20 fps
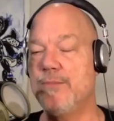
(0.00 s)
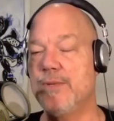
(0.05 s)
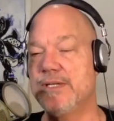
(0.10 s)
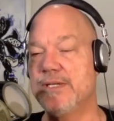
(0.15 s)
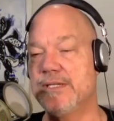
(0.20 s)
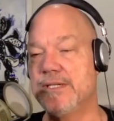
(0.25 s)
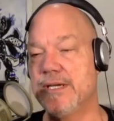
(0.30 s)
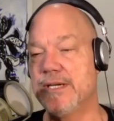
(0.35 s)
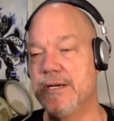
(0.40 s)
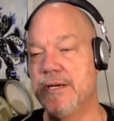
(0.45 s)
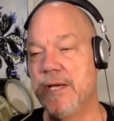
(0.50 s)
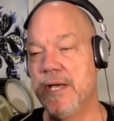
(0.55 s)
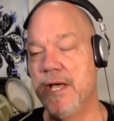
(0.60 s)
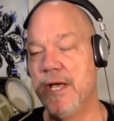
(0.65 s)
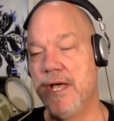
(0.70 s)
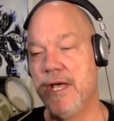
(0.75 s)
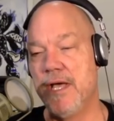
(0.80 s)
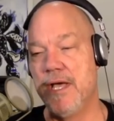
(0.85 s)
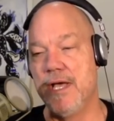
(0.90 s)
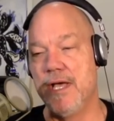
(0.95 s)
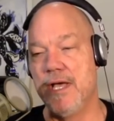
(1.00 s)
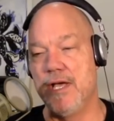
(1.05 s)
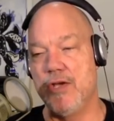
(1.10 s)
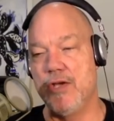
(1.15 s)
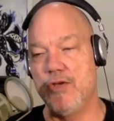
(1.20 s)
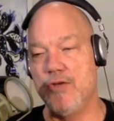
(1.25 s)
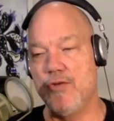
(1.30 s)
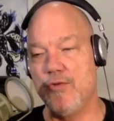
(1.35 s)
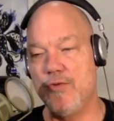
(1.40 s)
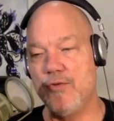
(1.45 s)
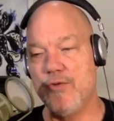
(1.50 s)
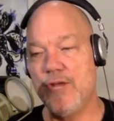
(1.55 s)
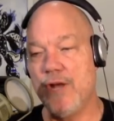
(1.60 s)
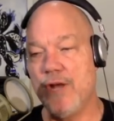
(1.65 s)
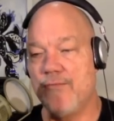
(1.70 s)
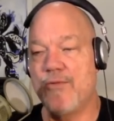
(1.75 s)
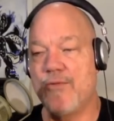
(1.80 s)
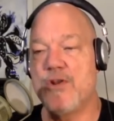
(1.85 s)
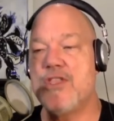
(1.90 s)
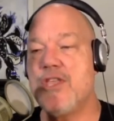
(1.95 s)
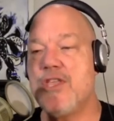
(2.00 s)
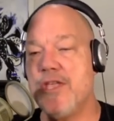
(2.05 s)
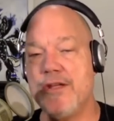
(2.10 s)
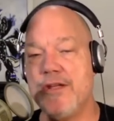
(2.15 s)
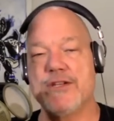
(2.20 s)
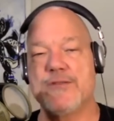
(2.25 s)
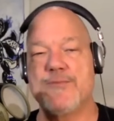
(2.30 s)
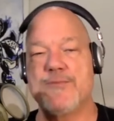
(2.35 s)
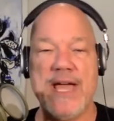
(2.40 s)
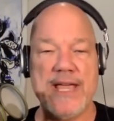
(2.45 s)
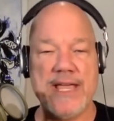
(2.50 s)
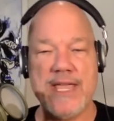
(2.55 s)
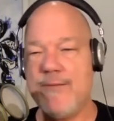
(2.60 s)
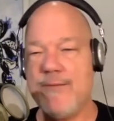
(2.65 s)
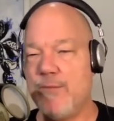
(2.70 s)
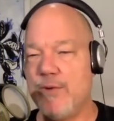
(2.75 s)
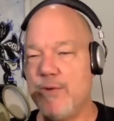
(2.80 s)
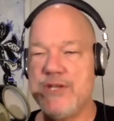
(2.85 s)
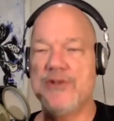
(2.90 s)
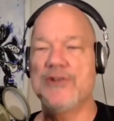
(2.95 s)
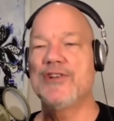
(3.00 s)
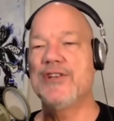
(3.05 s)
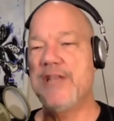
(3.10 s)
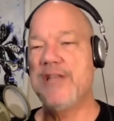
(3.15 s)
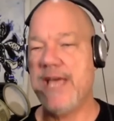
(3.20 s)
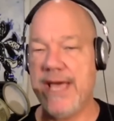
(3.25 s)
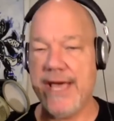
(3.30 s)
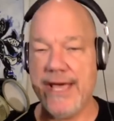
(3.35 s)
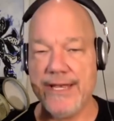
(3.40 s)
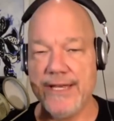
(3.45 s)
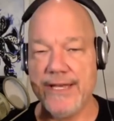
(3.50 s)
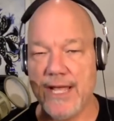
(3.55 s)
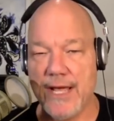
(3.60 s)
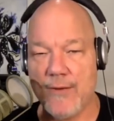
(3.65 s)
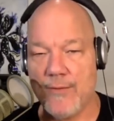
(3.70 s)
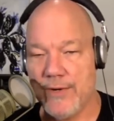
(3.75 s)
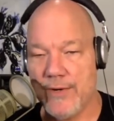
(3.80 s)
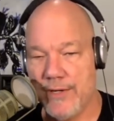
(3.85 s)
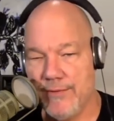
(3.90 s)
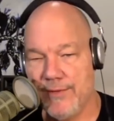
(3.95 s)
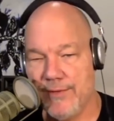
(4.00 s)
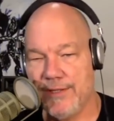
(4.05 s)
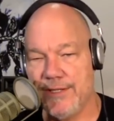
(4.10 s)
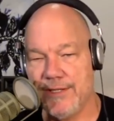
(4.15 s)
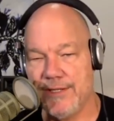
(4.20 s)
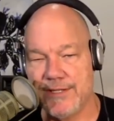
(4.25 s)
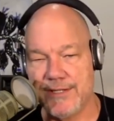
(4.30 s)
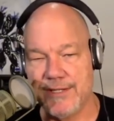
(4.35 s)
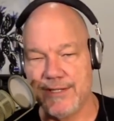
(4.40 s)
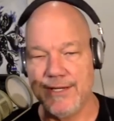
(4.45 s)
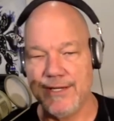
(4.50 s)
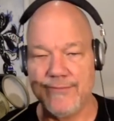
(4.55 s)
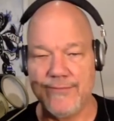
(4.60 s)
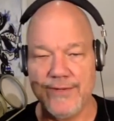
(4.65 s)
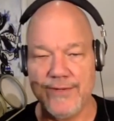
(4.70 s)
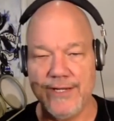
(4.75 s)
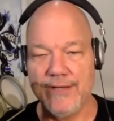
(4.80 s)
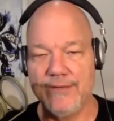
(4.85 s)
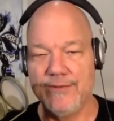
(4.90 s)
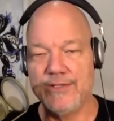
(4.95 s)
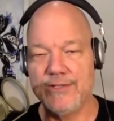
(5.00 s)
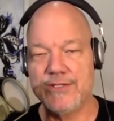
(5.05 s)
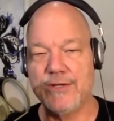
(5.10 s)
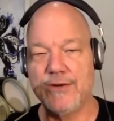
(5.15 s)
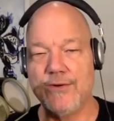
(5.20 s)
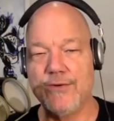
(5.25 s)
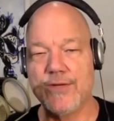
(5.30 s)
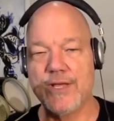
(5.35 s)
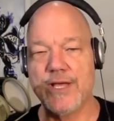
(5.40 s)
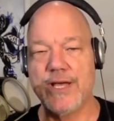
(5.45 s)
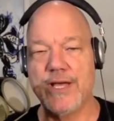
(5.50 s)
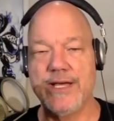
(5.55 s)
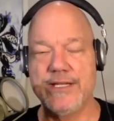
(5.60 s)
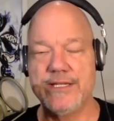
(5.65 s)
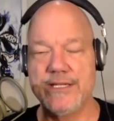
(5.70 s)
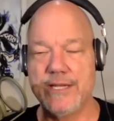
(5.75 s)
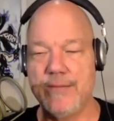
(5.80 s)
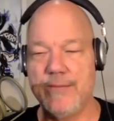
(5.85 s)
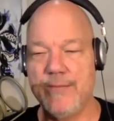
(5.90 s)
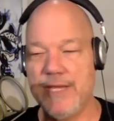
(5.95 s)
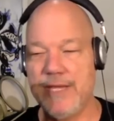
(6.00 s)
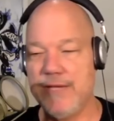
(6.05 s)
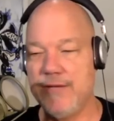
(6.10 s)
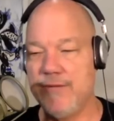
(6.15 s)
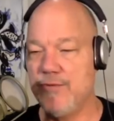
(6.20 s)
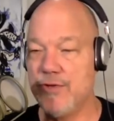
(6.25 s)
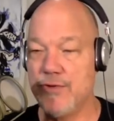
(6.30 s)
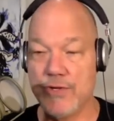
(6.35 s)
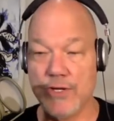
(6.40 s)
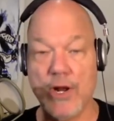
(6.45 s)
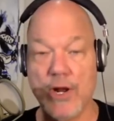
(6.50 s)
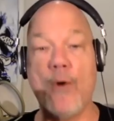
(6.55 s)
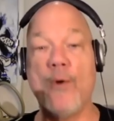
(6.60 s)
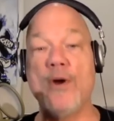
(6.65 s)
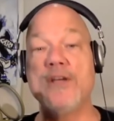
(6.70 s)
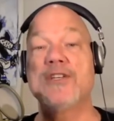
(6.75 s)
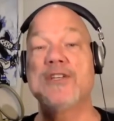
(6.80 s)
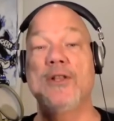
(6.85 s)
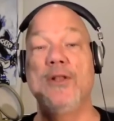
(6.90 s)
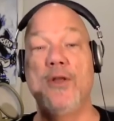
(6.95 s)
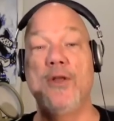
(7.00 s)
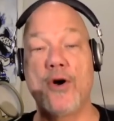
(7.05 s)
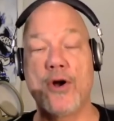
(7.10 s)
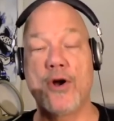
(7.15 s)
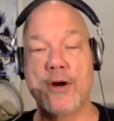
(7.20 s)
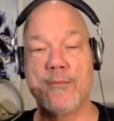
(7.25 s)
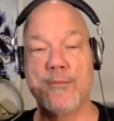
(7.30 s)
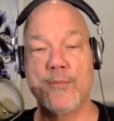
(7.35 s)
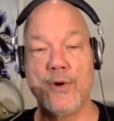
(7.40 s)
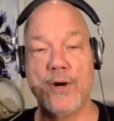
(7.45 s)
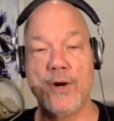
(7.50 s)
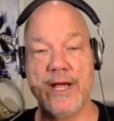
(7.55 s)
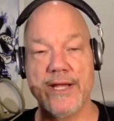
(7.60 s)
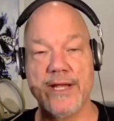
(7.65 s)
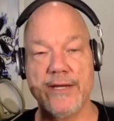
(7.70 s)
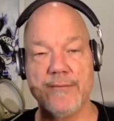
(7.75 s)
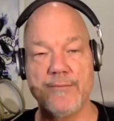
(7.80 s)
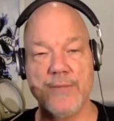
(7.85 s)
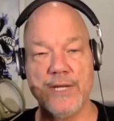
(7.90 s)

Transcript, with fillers: But, you know, for years, back even when your dad and I were doing this stuff, you know, those old guys, I mean, you could always alarm, right?